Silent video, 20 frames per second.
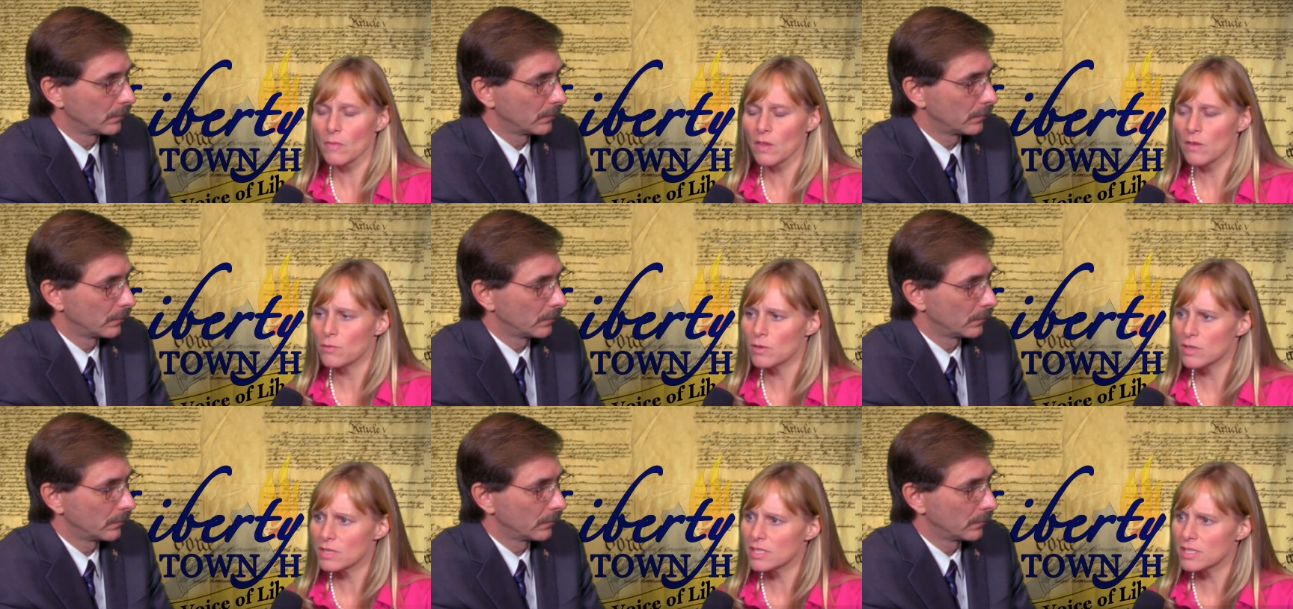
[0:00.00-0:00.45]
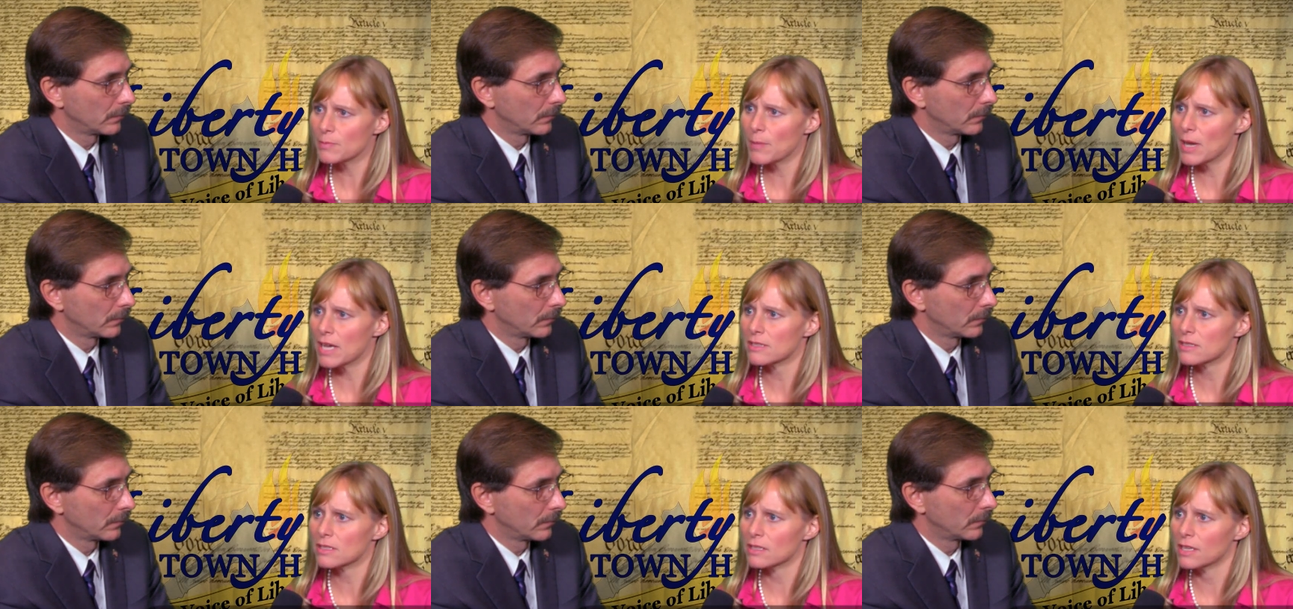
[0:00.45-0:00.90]
Speaker 1: for this
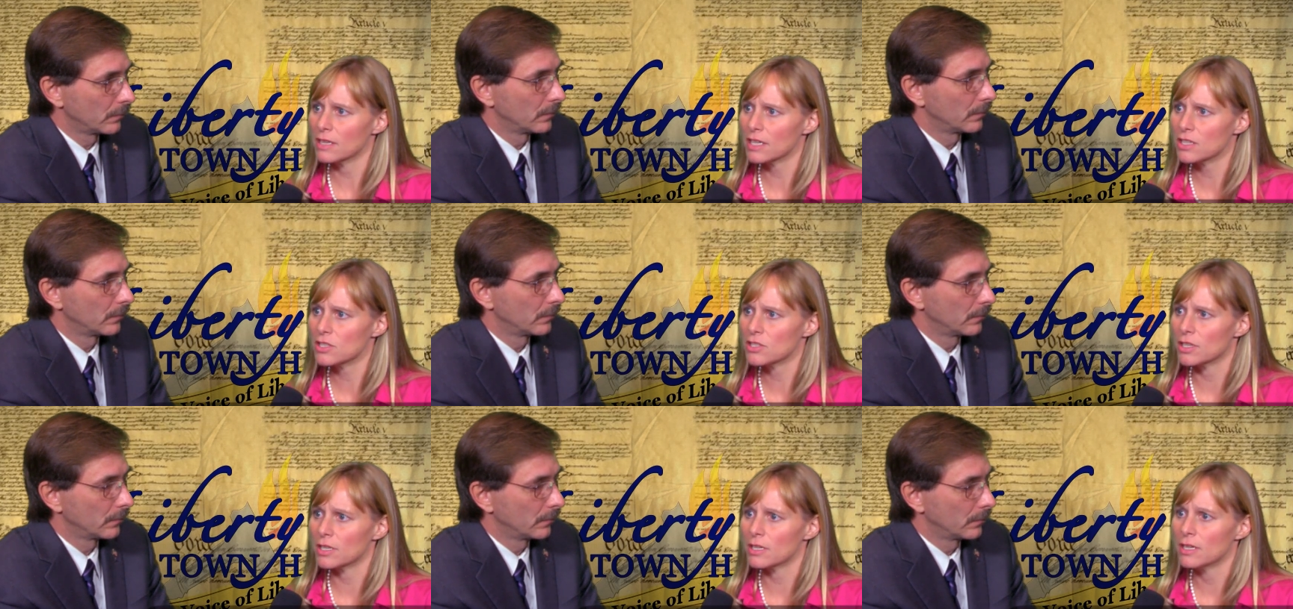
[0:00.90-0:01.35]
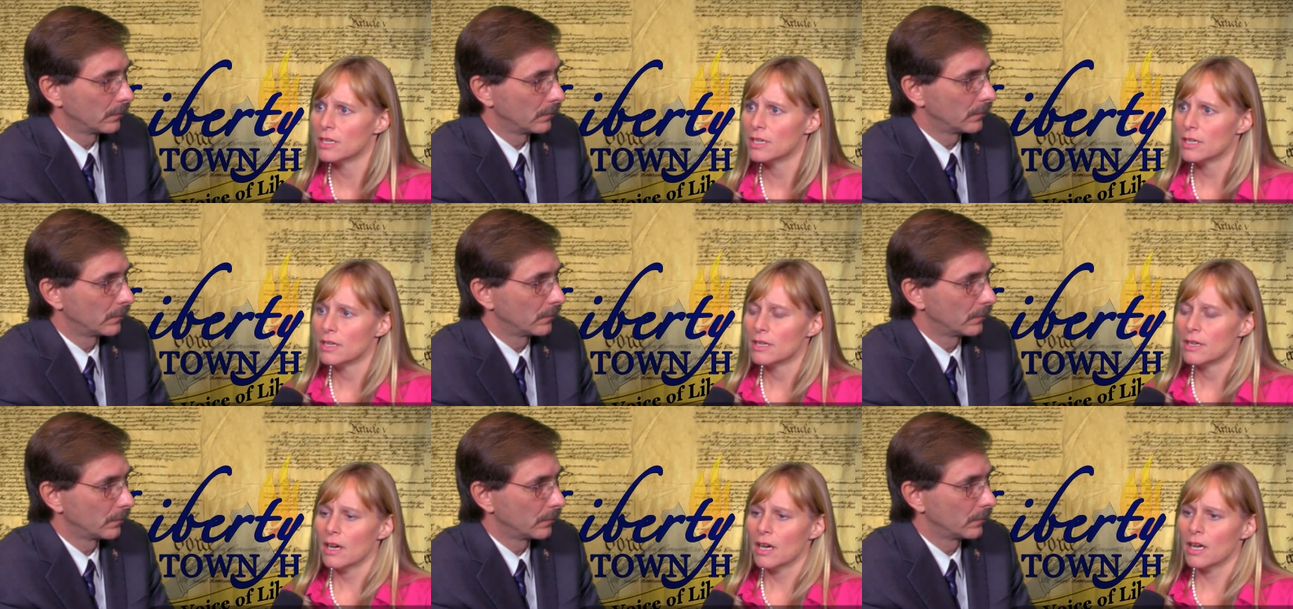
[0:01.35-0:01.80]
past election,
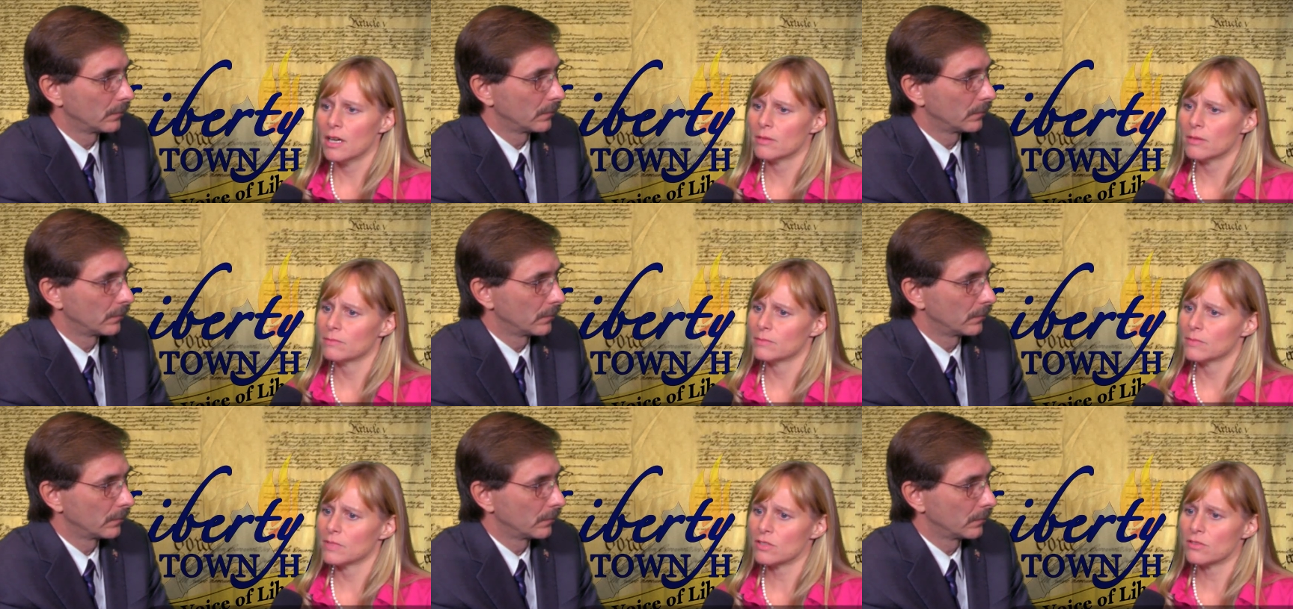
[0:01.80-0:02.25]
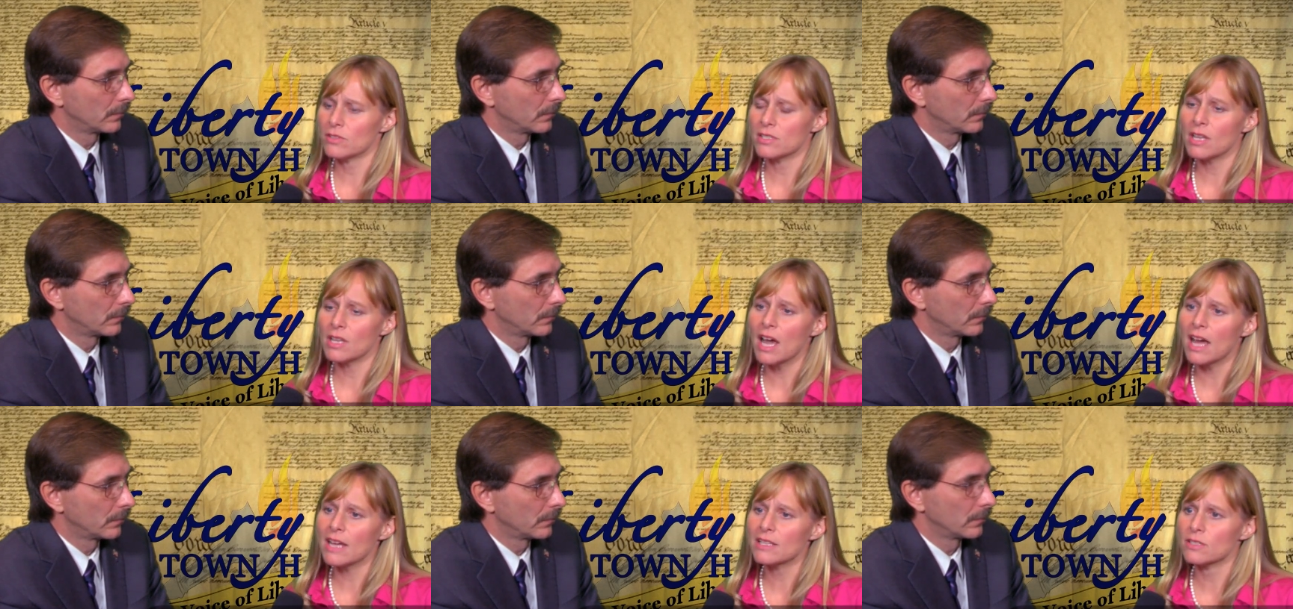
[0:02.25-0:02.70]
um, there's
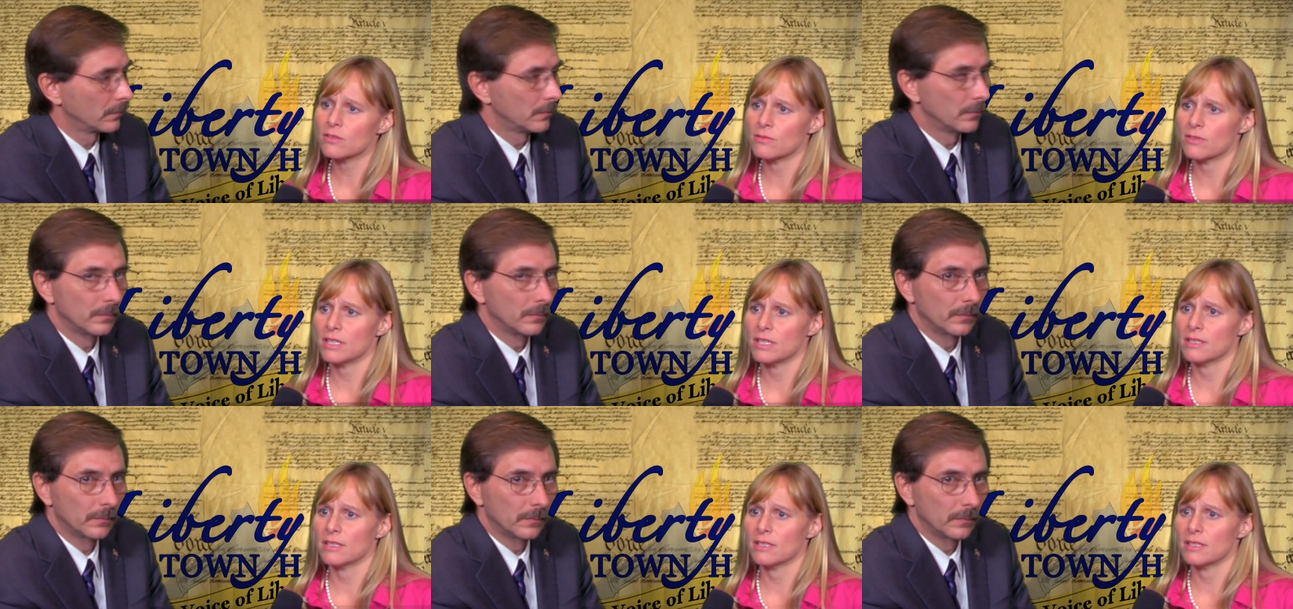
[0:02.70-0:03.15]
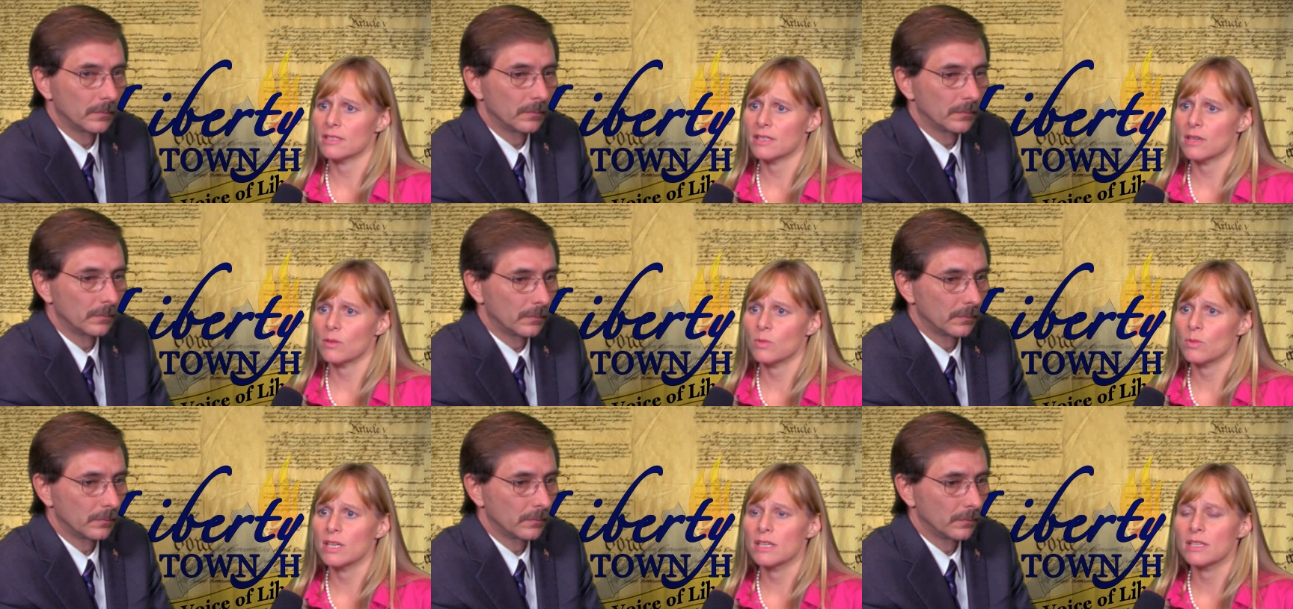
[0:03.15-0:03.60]
lots of reasons
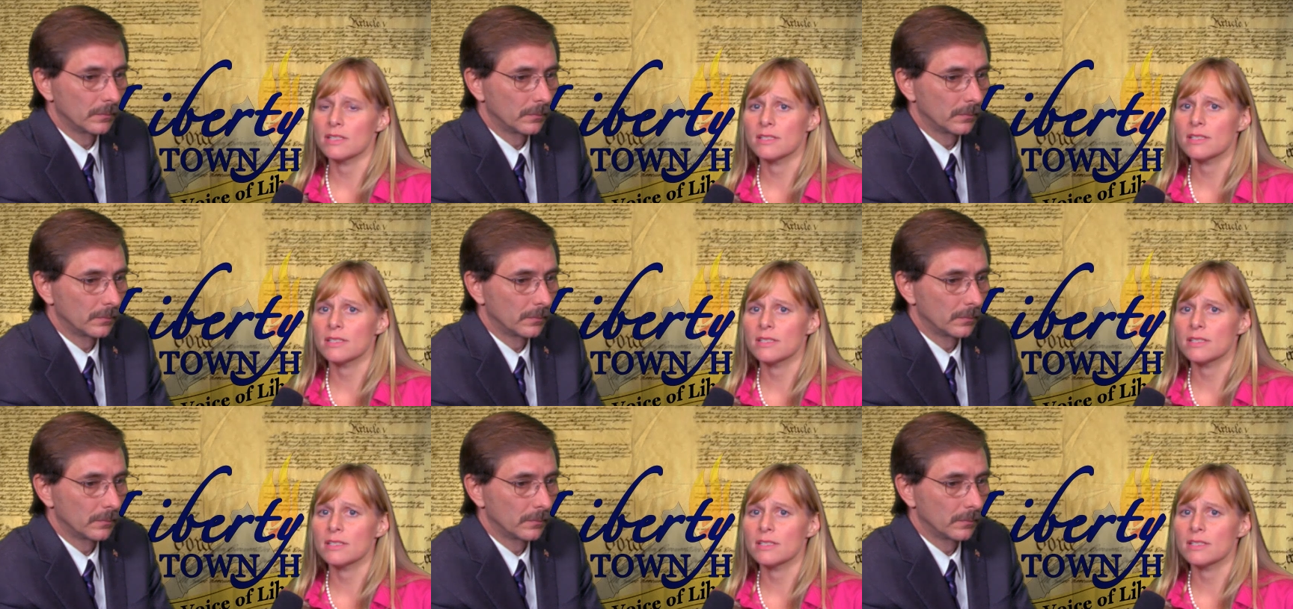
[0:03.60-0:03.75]
that we can